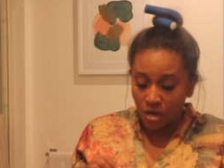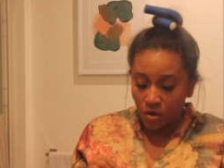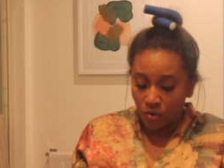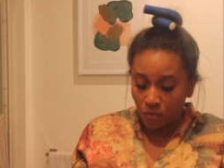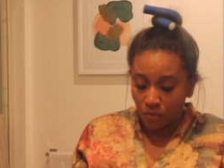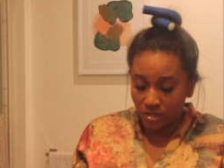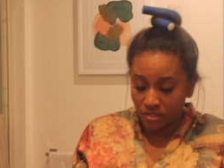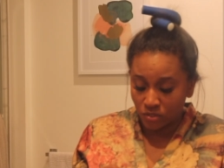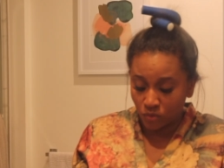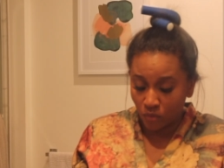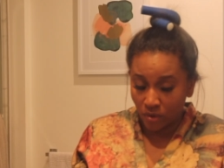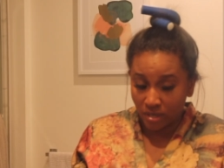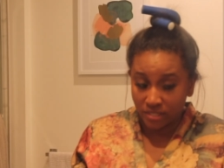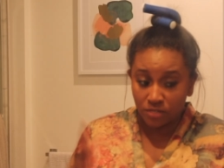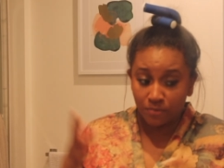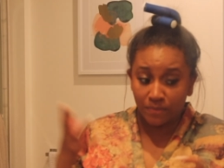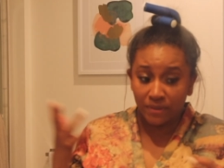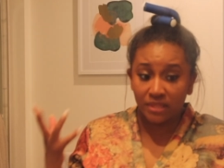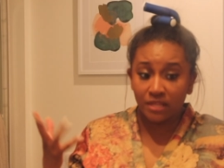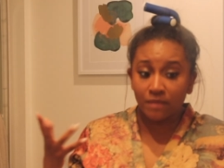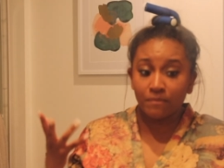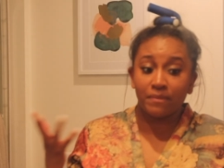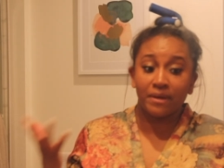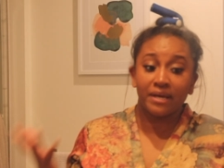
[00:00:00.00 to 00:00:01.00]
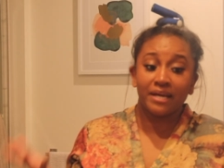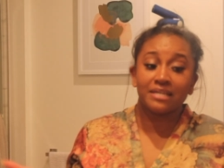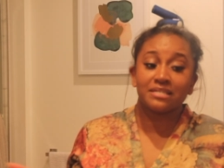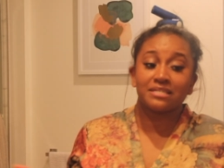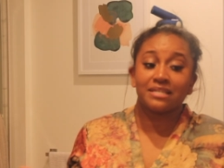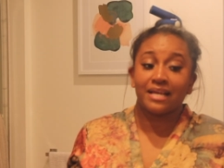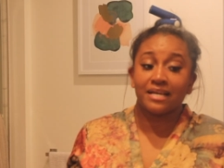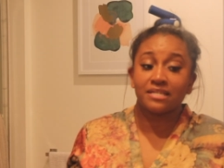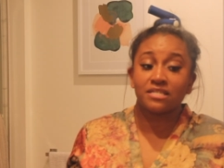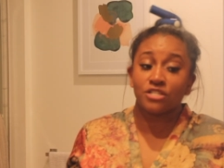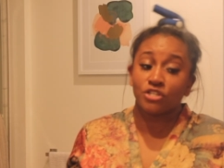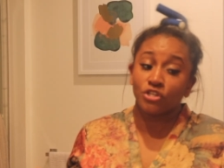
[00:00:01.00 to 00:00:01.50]
was, what's been the biggest
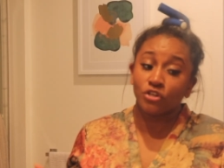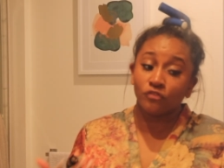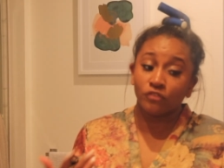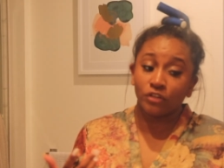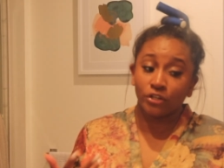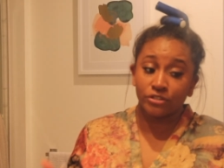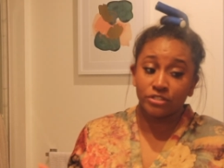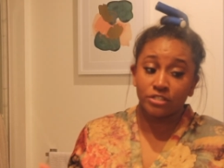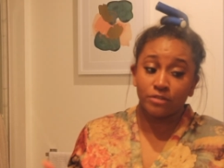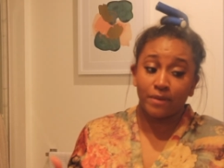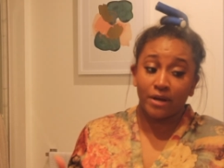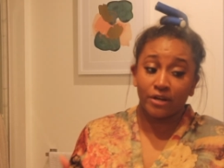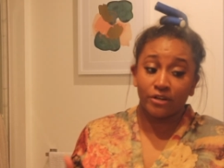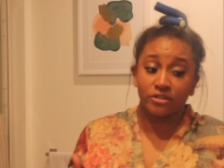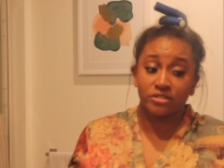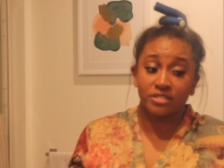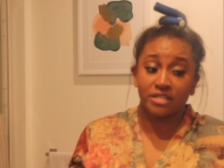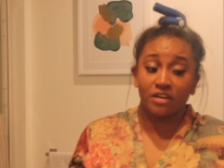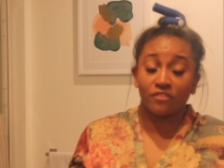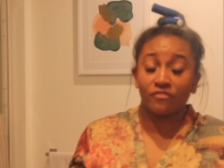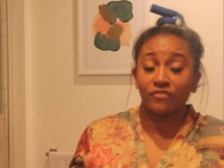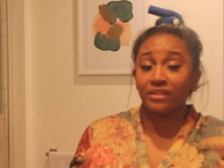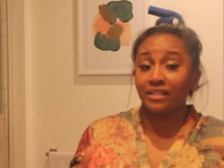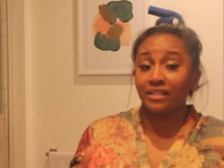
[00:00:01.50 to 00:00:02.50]
lesson you've learned about yourself in